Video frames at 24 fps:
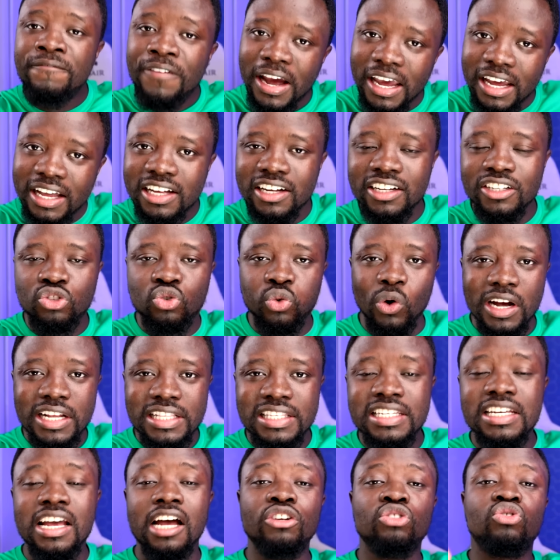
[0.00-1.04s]
Vicle
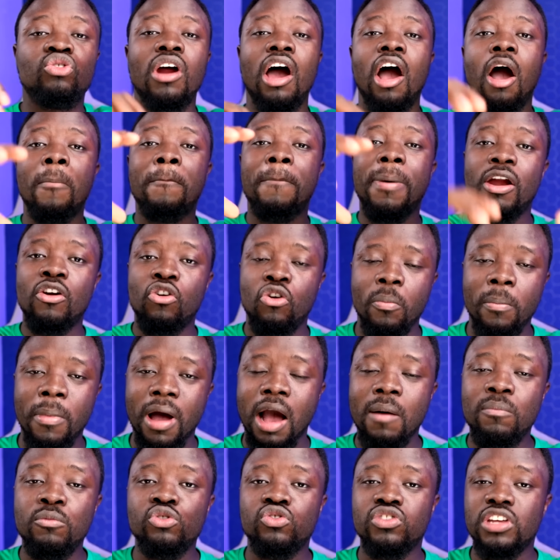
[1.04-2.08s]
20, a draw
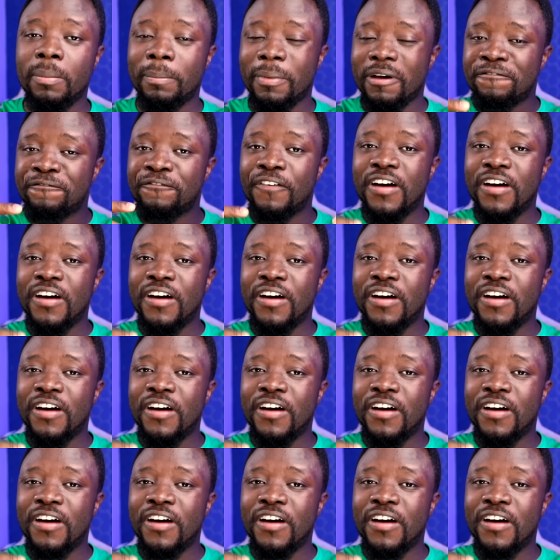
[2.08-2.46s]
benoma, which you have